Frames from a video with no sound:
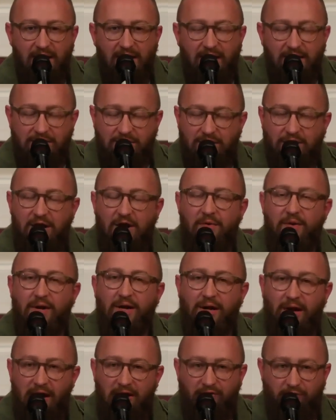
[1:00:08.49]
is to go and
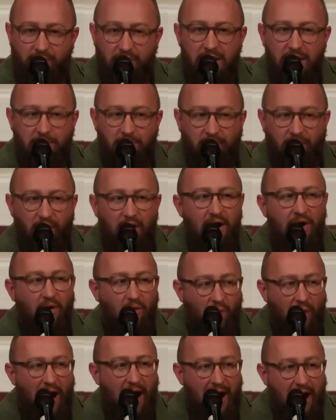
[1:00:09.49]
love people.
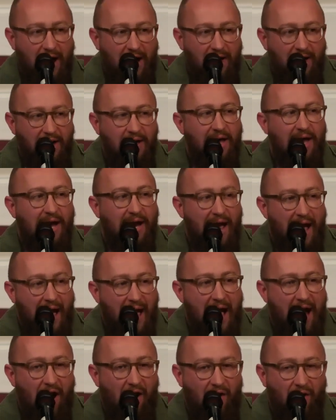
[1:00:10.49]
Why and
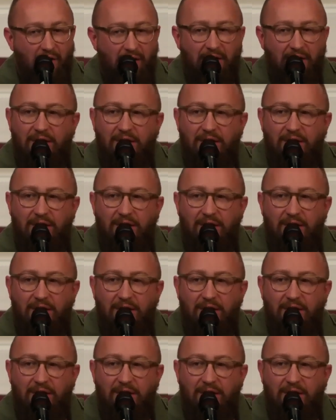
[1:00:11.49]
how?